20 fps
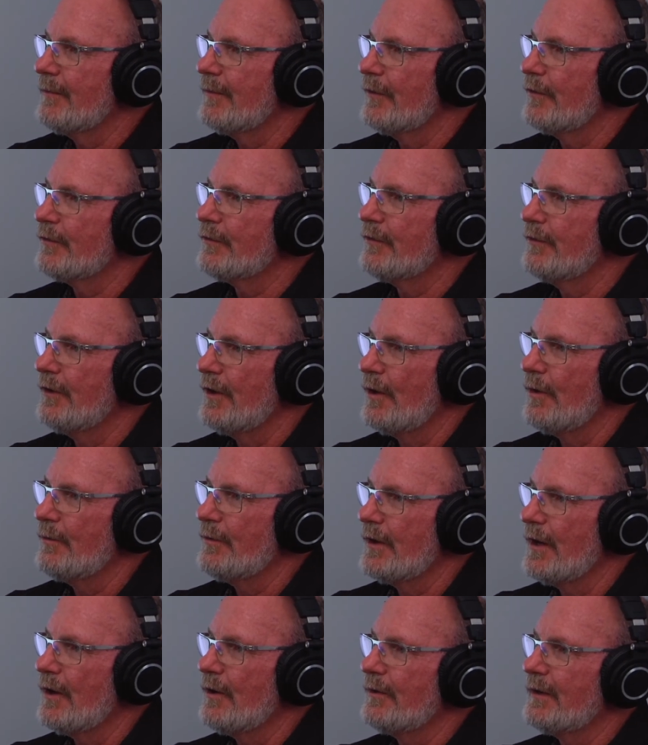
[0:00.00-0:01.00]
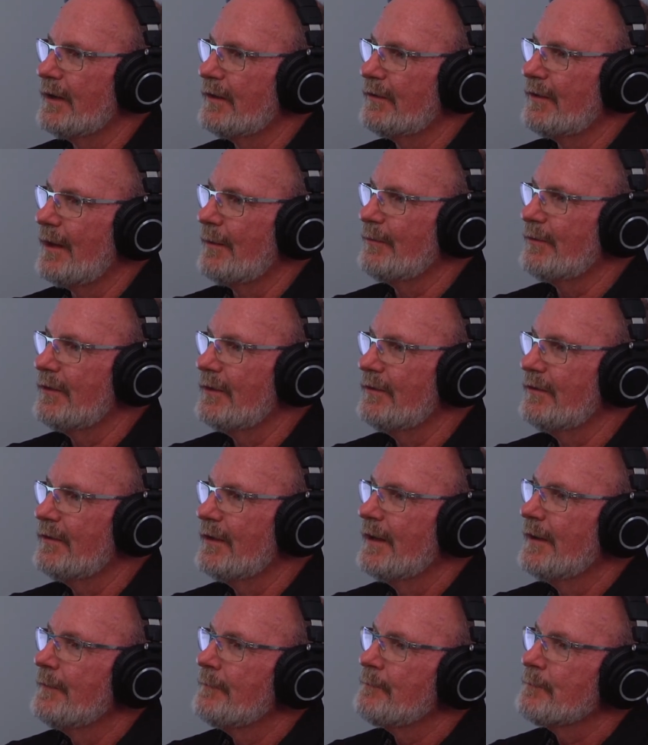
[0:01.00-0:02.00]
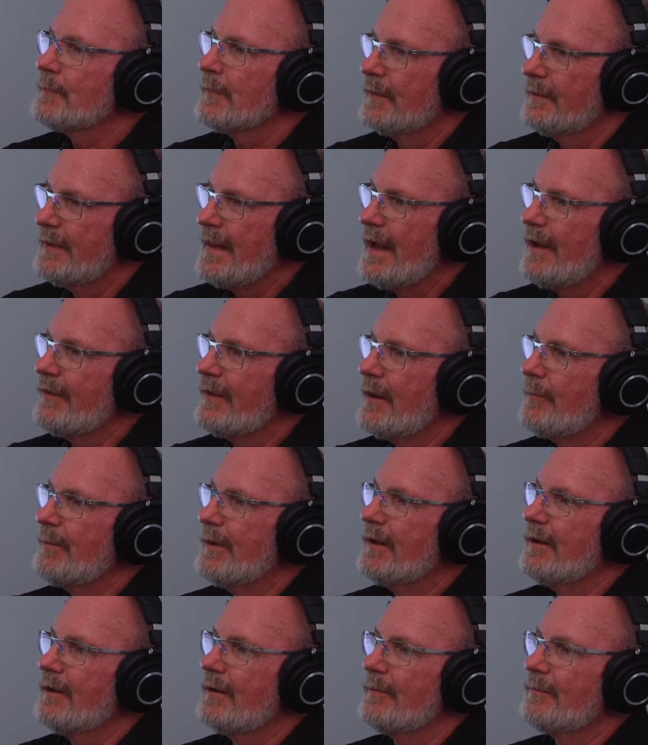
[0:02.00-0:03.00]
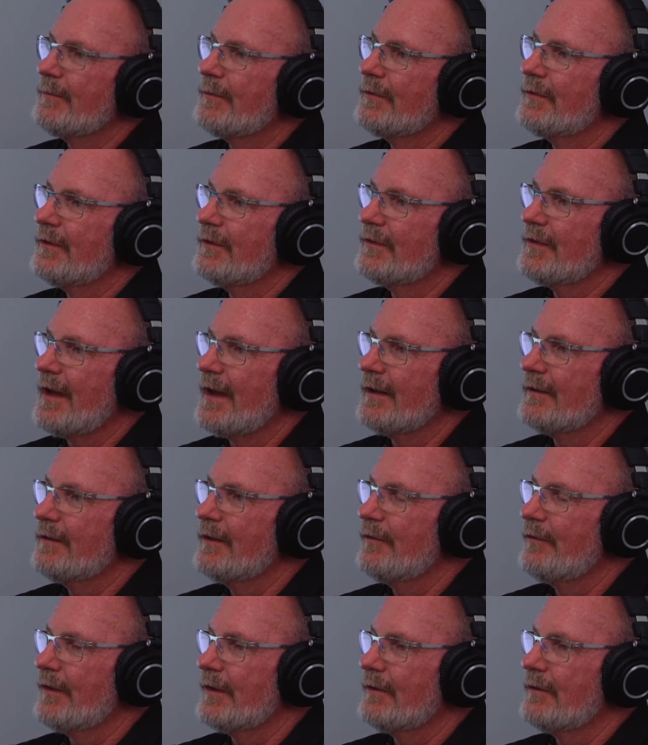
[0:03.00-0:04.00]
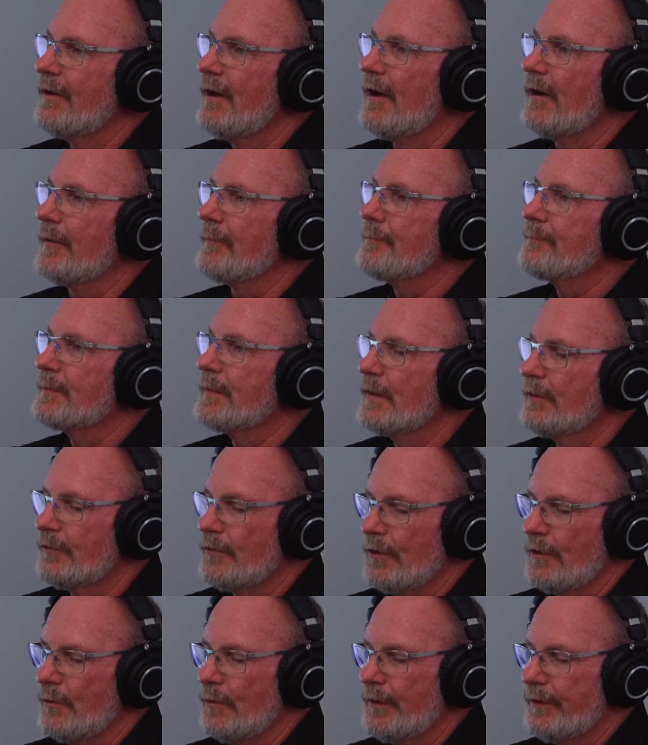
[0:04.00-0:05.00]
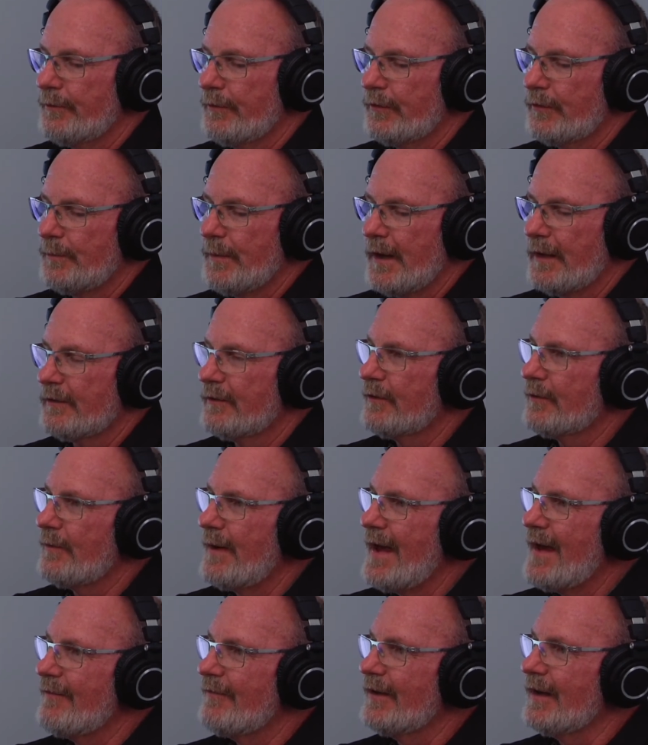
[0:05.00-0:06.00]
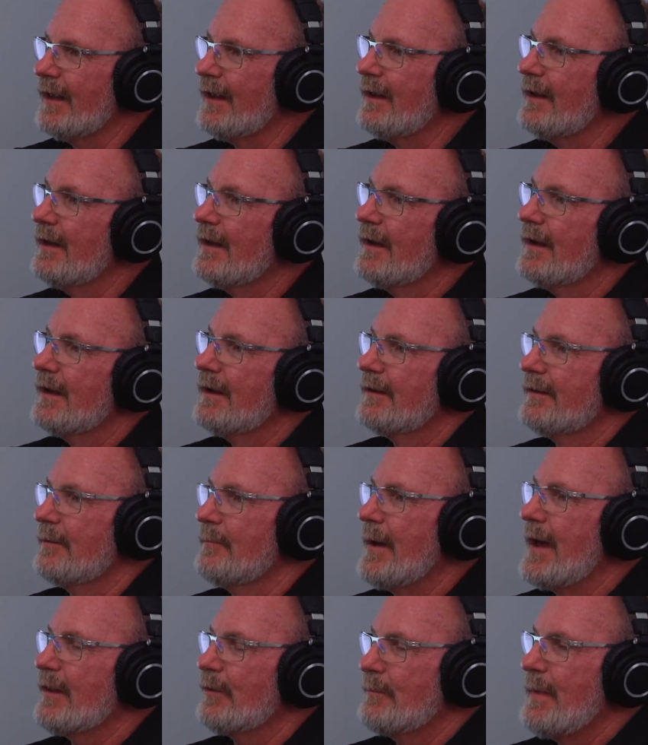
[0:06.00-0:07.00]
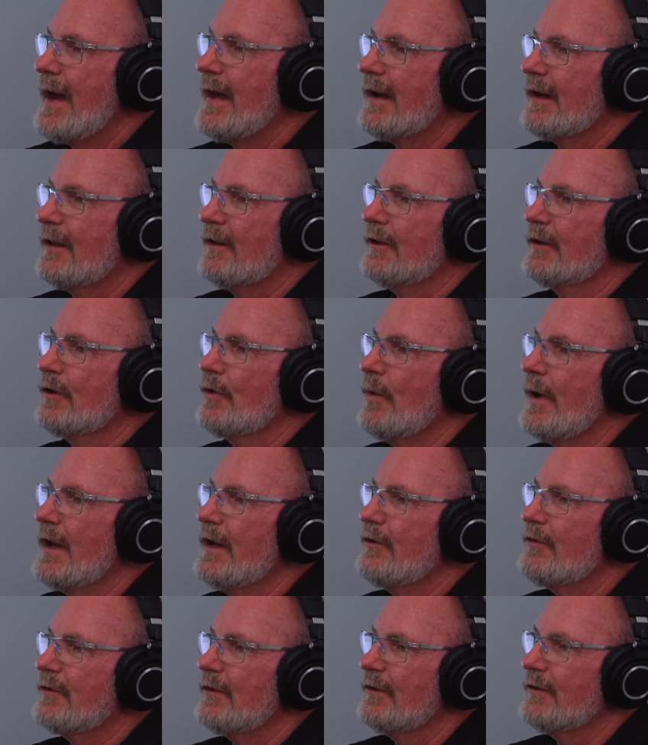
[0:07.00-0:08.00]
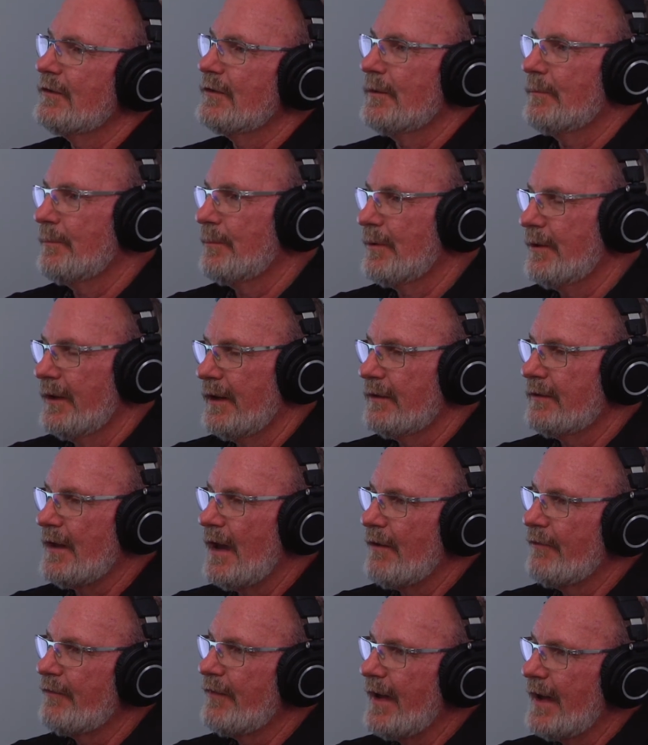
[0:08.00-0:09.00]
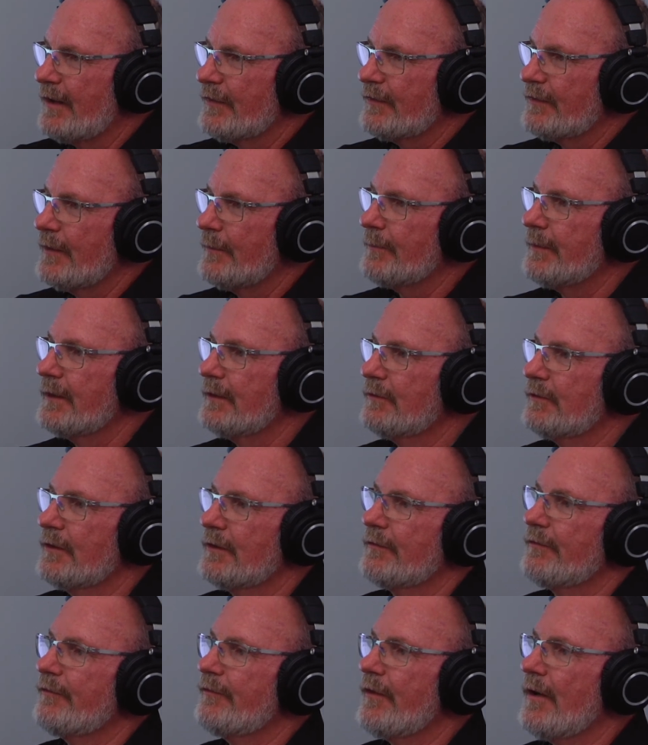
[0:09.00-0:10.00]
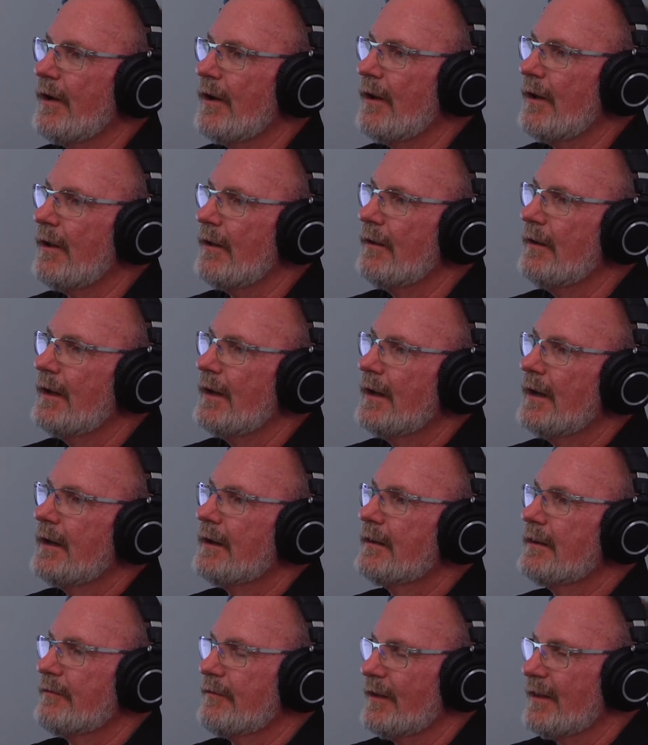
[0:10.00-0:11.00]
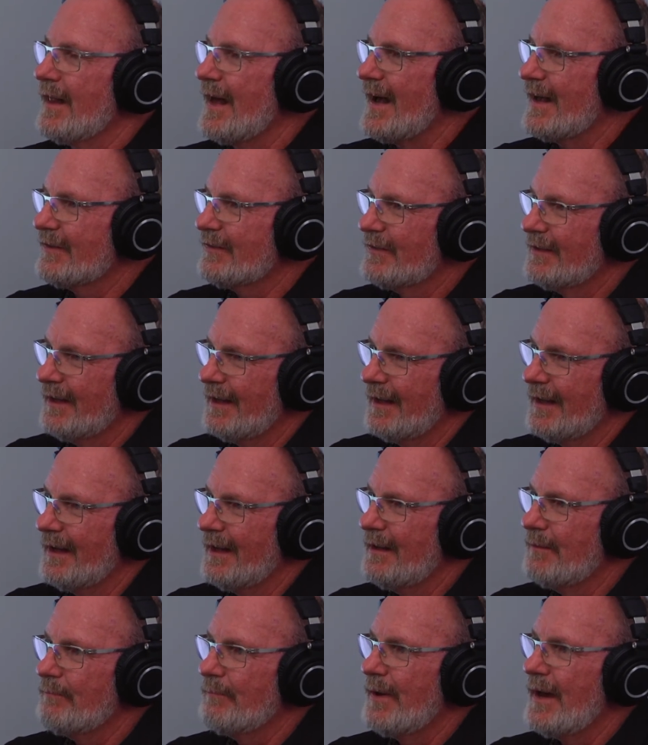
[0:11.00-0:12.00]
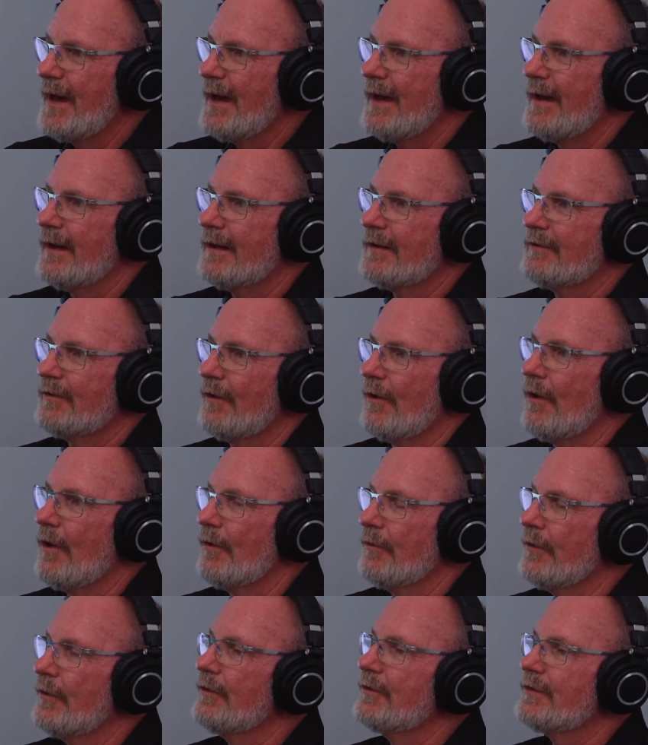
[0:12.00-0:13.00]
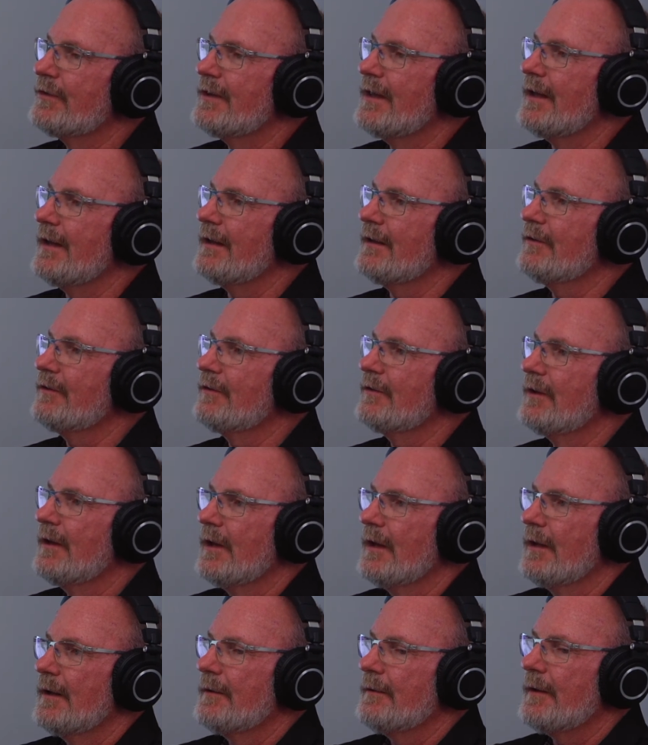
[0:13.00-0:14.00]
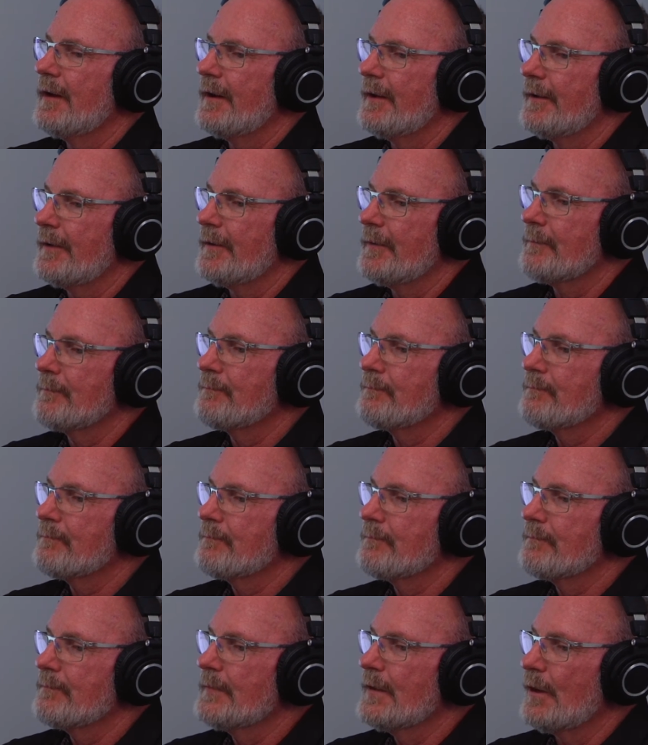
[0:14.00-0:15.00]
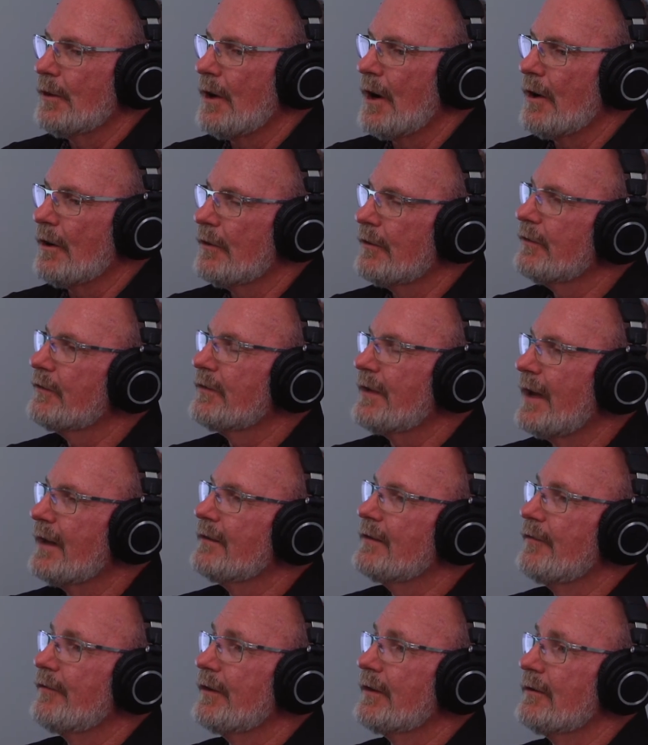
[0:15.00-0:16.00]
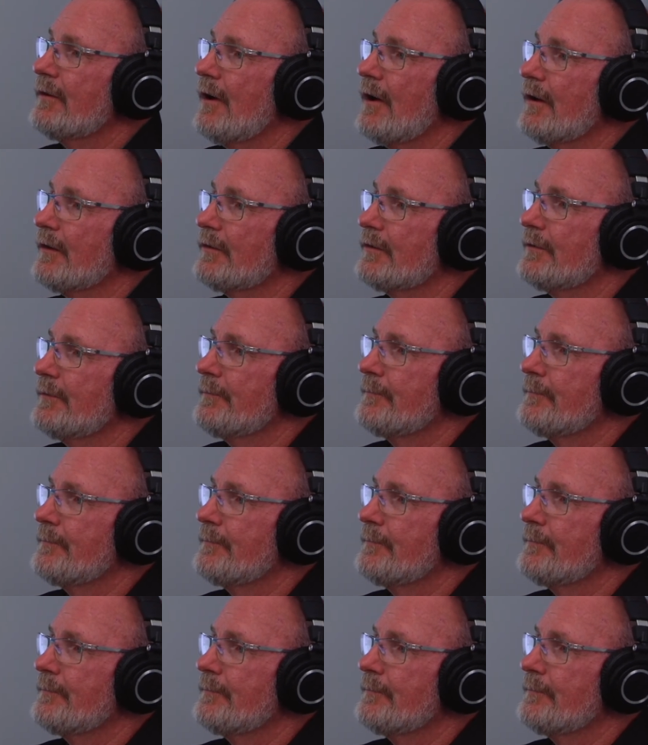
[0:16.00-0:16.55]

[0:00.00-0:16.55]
There's no known exceptions. Now that becomes a scientific law. So with respect to gravity, the mathematical equations to predict how fast something's going to fall, the velocity at impact, all those things, um, you know, are scientific laws.